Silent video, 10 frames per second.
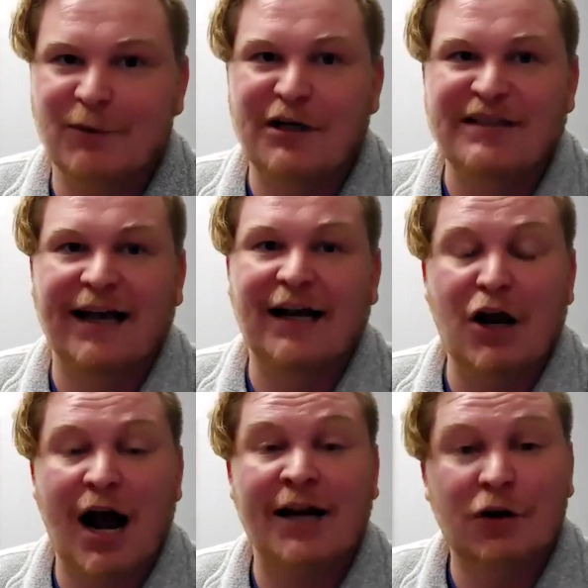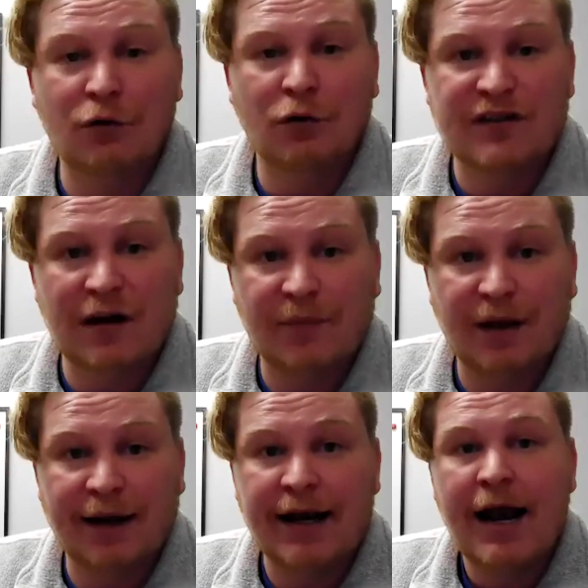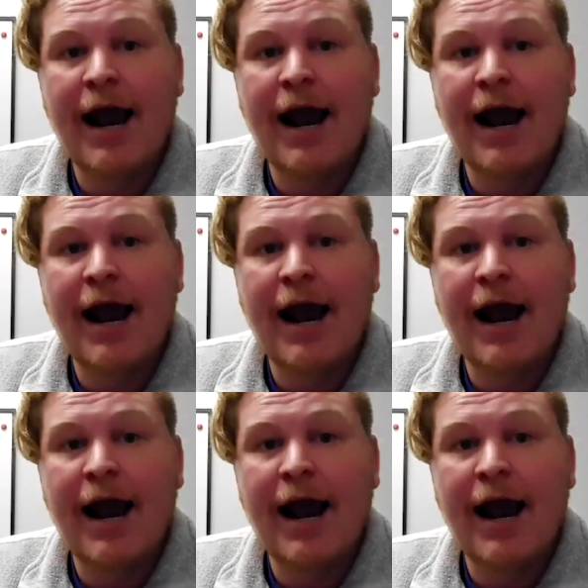where it's like I Googled something